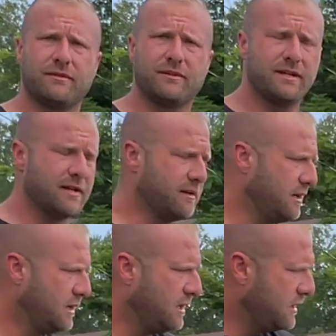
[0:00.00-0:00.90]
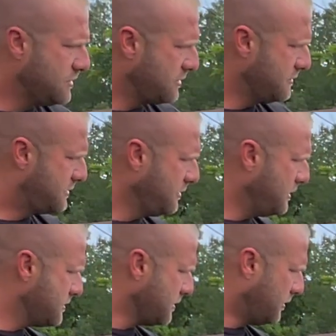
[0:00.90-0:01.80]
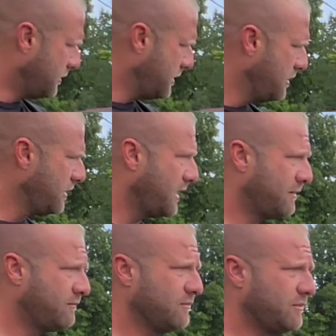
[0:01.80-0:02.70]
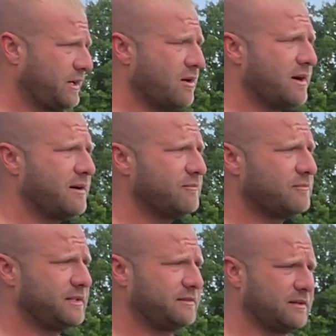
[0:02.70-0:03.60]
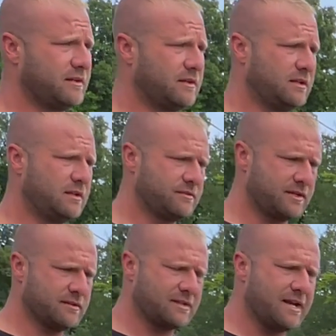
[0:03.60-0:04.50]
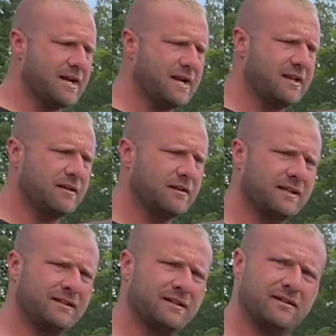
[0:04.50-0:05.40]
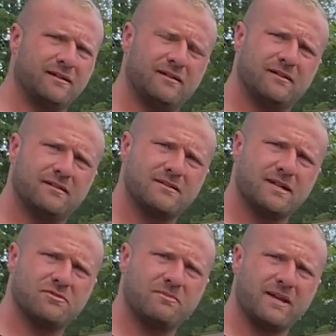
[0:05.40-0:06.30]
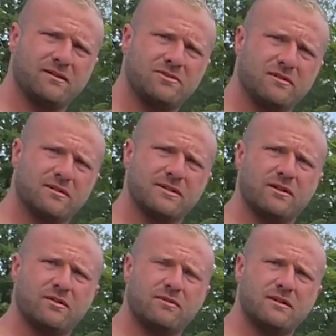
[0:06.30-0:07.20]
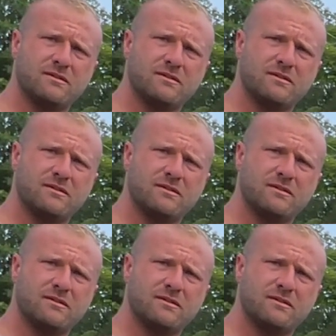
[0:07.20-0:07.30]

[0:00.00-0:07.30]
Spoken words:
Yeah. Mm-hmm. So it was 2 years old, and we go out with the sales guy and the sales manager, is that who it was?